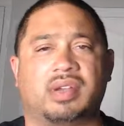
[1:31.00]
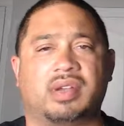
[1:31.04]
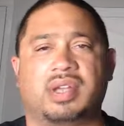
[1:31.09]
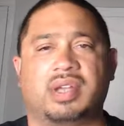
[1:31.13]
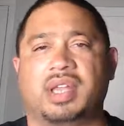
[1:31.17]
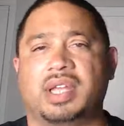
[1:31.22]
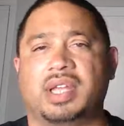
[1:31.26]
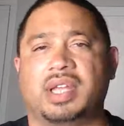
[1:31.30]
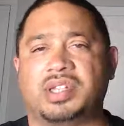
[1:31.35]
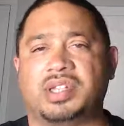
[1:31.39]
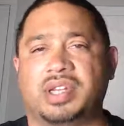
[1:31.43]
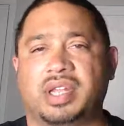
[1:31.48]

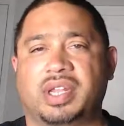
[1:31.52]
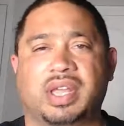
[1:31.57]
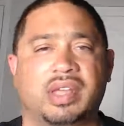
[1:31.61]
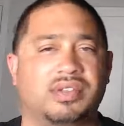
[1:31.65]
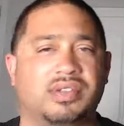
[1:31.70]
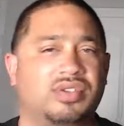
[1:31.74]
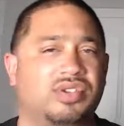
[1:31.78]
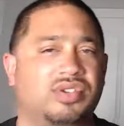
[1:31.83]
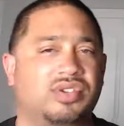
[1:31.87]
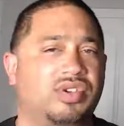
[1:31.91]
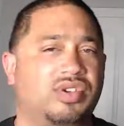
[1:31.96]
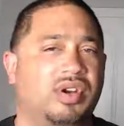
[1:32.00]
collection
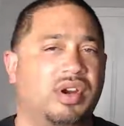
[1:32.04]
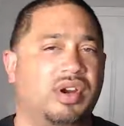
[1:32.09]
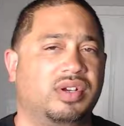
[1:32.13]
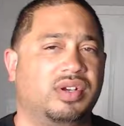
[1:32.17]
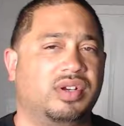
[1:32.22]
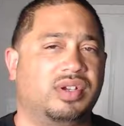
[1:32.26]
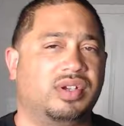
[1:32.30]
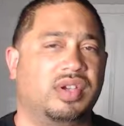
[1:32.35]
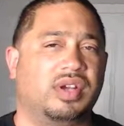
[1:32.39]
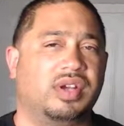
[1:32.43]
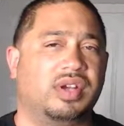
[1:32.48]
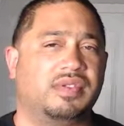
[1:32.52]
accounts,
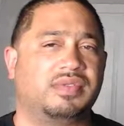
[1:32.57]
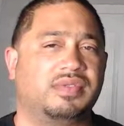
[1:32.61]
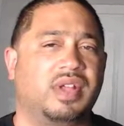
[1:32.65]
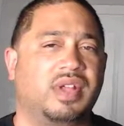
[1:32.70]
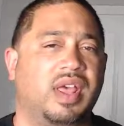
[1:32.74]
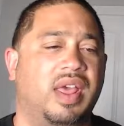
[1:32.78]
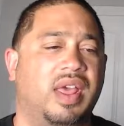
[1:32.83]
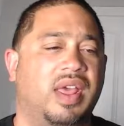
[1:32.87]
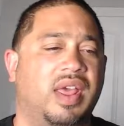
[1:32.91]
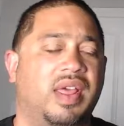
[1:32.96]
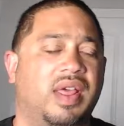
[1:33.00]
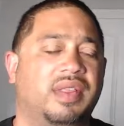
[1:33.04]
charge-offs,
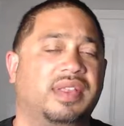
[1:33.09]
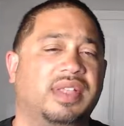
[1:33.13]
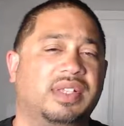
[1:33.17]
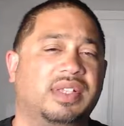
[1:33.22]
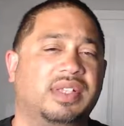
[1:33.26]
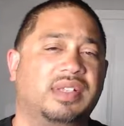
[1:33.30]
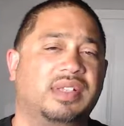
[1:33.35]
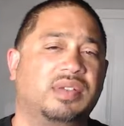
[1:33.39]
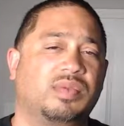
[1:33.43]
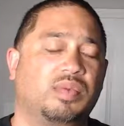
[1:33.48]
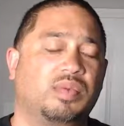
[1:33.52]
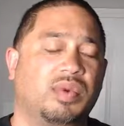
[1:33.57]

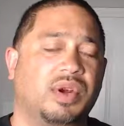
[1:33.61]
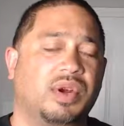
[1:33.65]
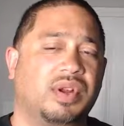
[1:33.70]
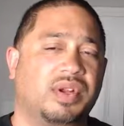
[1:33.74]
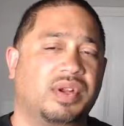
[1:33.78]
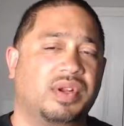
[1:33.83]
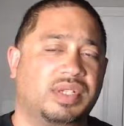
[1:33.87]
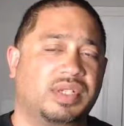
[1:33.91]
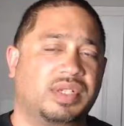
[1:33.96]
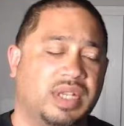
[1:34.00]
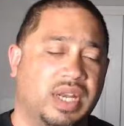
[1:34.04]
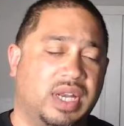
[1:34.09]
this is
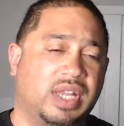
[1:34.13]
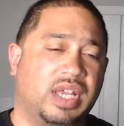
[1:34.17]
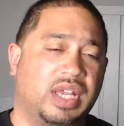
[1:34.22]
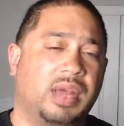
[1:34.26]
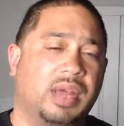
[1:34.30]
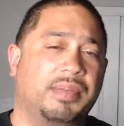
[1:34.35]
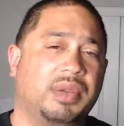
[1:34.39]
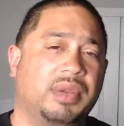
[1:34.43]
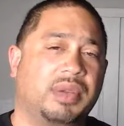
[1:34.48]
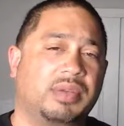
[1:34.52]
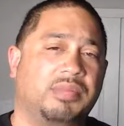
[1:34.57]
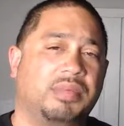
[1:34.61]
where it's going to
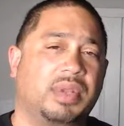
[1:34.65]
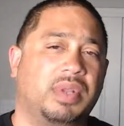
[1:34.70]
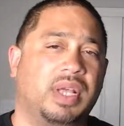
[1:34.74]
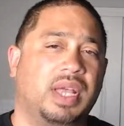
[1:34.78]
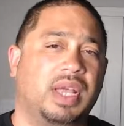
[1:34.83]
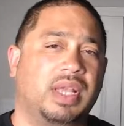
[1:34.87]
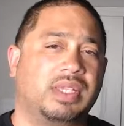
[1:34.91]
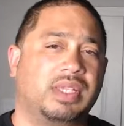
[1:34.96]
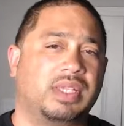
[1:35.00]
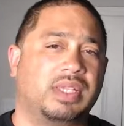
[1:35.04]
come into play.